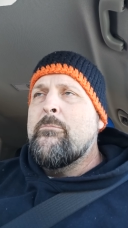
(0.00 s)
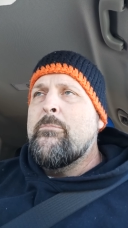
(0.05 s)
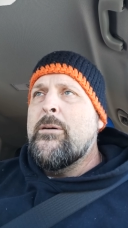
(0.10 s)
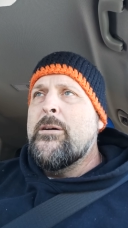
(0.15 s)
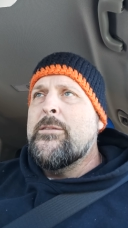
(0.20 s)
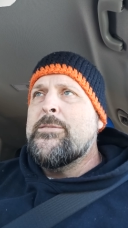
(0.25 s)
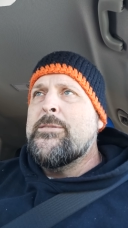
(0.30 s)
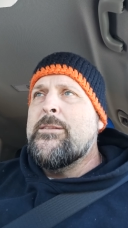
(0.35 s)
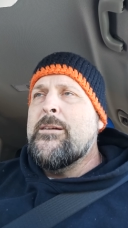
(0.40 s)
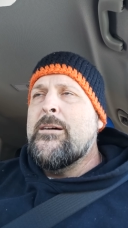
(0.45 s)

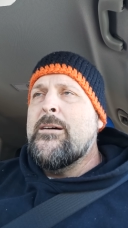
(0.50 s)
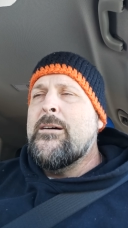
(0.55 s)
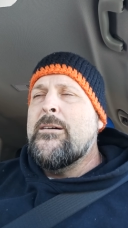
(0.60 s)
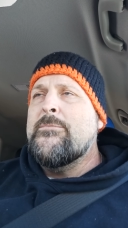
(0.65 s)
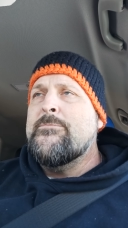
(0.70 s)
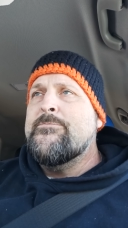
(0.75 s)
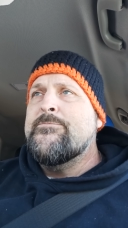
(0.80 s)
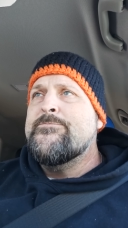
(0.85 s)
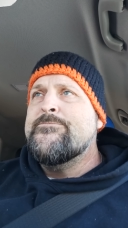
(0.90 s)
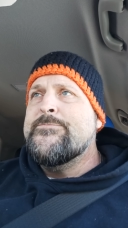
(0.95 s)
But,
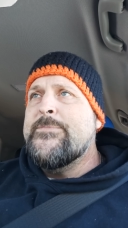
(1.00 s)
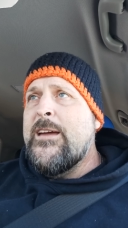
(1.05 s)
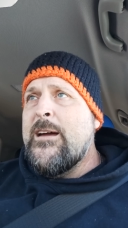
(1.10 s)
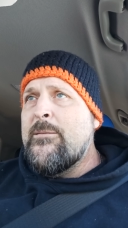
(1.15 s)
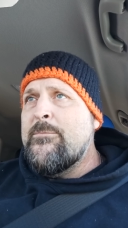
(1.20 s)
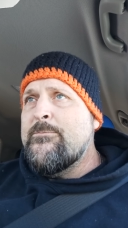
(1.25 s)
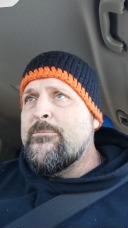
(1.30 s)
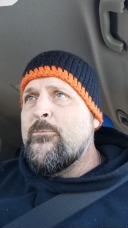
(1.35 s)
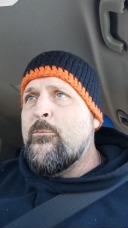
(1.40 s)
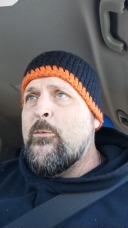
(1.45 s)
um,
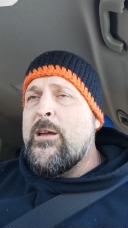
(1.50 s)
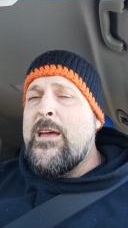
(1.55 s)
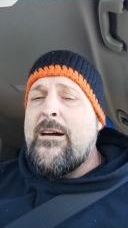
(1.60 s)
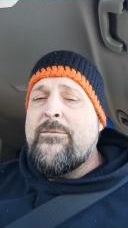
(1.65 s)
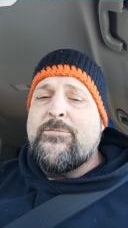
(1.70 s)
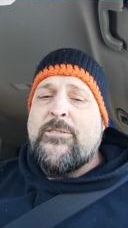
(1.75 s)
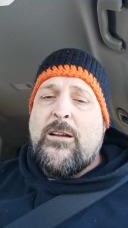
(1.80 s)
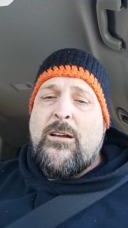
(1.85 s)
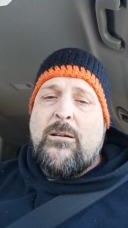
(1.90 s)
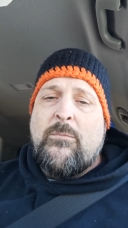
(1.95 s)
yep, we
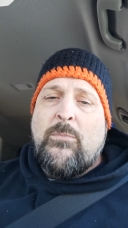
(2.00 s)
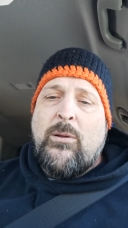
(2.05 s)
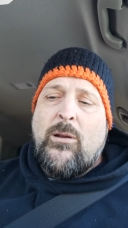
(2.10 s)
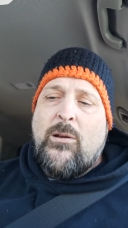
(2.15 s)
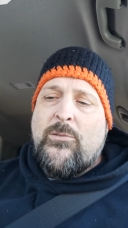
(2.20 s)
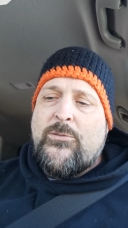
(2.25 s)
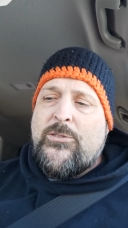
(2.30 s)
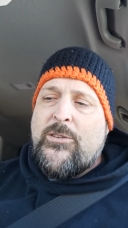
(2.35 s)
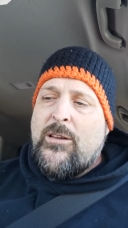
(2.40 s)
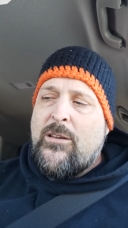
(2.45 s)
have to humble
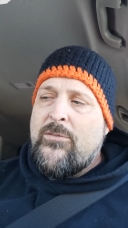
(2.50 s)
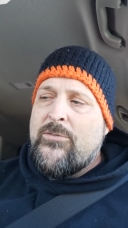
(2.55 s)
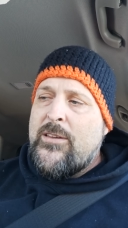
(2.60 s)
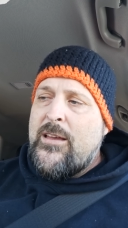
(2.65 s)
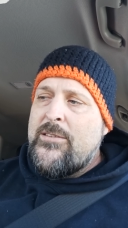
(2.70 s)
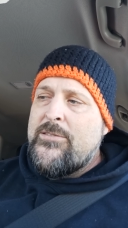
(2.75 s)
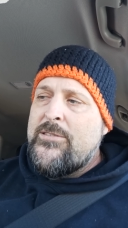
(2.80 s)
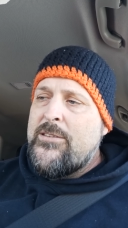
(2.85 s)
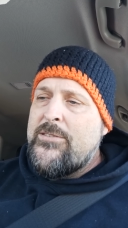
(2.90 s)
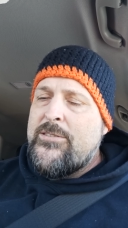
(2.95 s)
ourselves
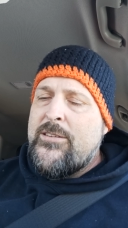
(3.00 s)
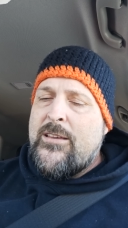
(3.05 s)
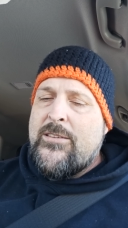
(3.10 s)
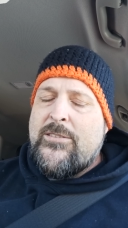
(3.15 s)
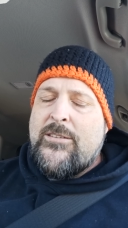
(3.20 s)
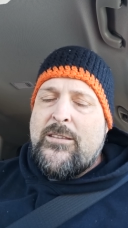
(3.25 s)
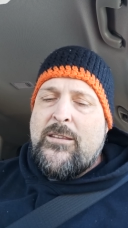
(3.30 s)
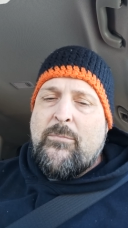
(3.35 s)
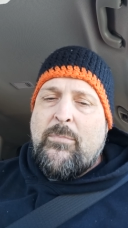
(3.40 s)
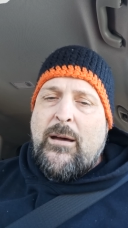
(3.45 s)
as it says
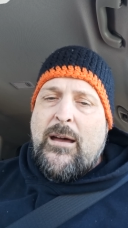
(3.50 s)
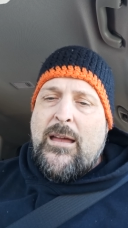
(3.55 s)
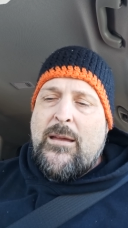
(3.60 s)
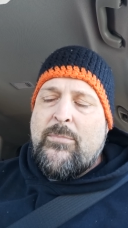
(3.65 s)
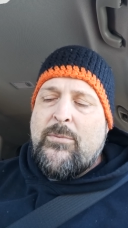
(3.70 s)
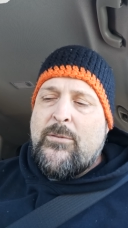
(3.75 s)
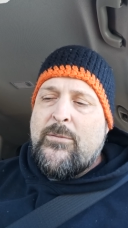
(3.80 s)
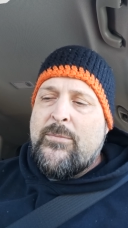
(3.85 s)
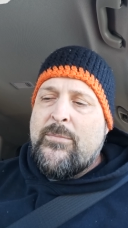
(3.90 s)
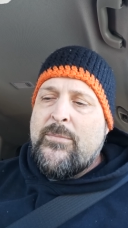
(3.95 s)
in the
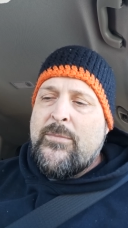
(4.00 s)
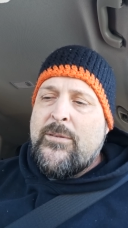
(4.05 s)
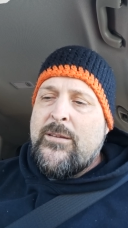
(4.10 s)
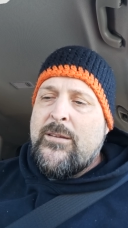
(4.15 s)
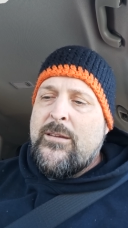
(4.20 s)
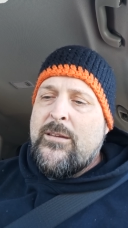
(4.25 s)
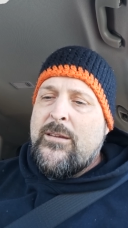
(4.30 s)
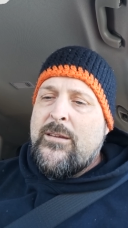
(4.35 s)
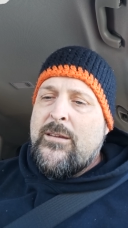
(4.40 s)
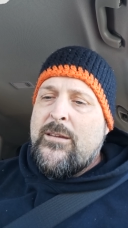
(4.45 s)
Bible.
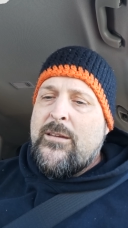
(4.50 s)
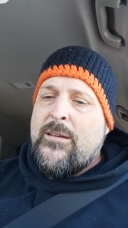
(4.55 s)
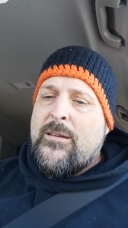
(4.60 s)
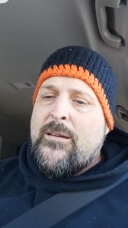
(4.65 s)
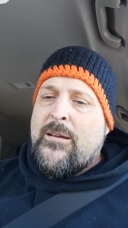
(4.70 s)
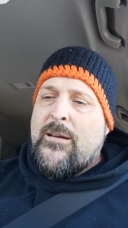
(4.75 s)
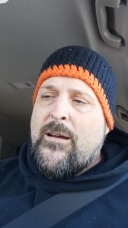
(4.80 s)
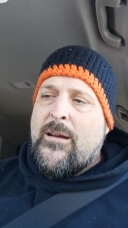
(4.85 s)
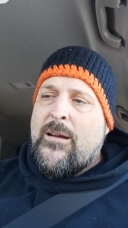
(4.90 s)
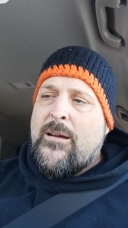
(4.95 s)

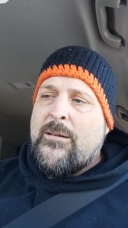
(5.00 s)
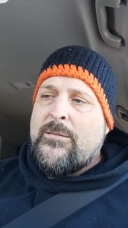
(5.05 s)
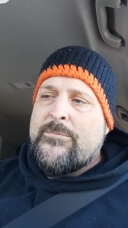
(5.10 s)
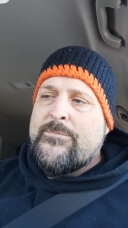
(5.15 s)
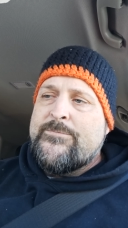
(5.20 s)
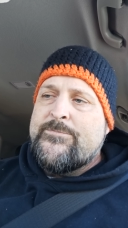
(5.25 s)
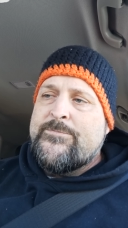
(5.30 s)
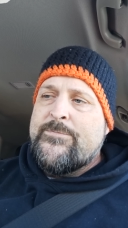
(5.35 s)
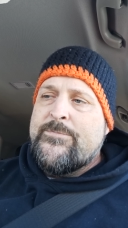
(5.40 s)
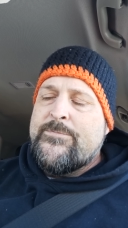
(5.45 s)

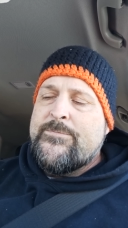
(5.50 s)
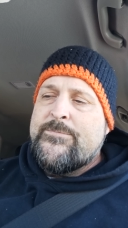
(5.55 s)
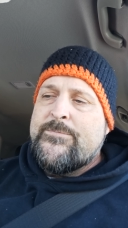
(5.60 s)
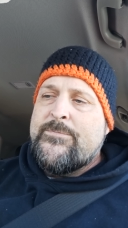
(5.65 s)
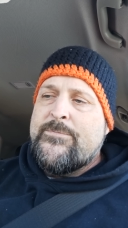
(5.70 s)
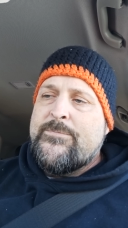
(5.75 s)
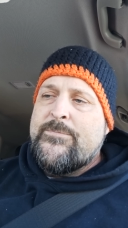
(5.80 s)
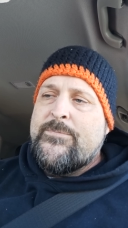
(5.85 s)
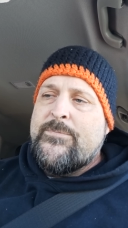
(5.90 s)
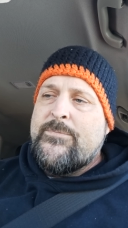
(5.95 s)
Um,
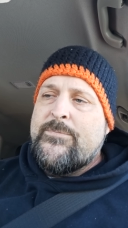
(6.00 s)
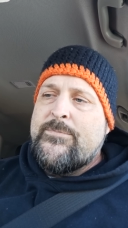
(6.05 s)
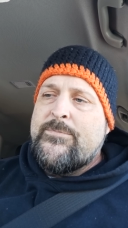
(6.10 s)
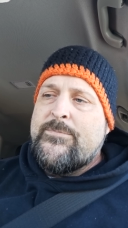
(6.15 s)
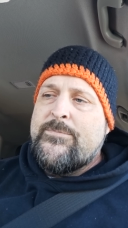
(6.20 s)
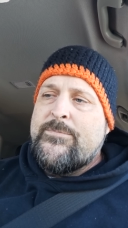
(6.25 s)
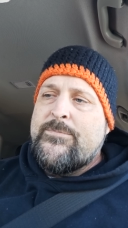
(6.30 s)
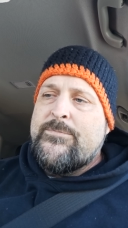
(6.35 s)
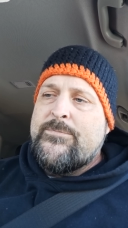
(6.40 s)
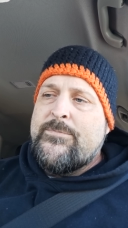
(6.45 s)

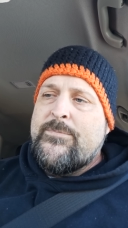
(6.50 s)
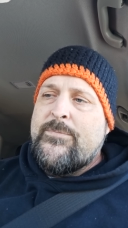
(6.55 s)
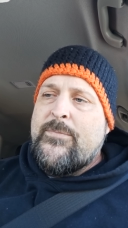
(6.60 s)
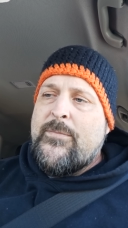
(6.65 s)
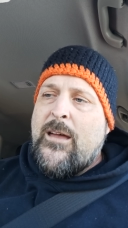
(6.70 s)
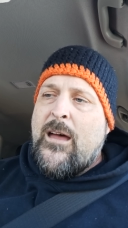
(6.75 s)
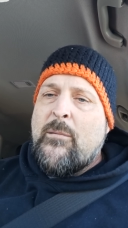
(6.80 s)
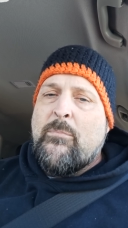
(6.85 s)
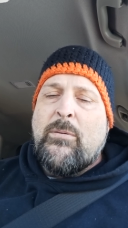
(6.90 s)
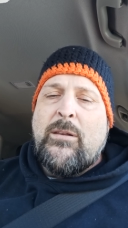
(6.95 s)

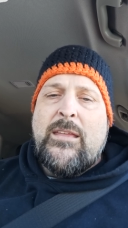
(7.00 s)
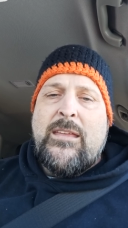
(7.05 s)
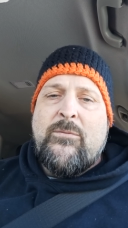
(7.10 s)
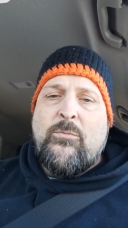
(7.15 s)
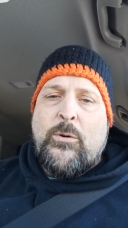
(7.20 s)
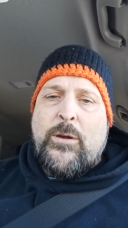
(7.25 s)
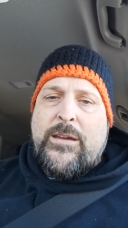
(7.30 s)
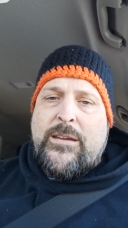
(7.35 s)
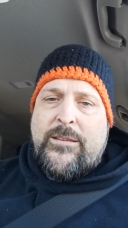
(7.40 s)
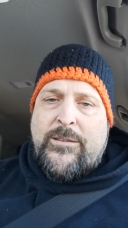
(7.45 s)
I believe
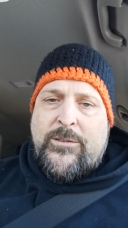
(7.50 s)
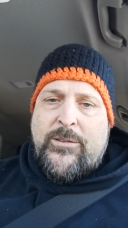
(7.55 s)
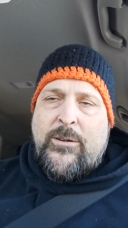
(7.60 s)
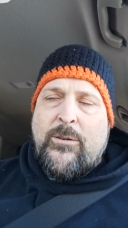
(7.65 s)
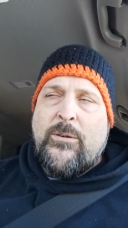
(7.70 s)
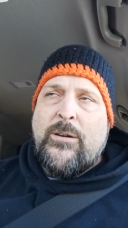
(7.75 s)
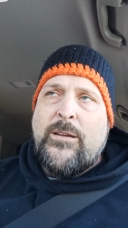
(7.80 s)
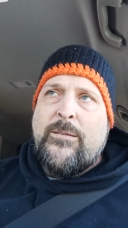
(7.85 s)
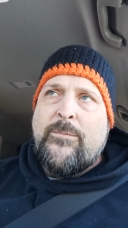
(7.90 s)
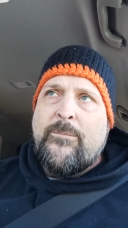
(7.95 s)
we can
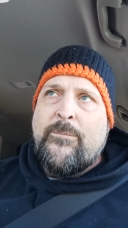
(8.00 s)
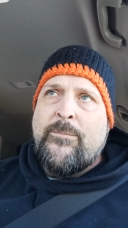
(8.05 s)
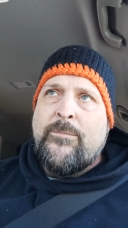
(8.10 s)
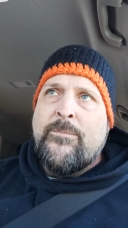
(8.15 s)
do it.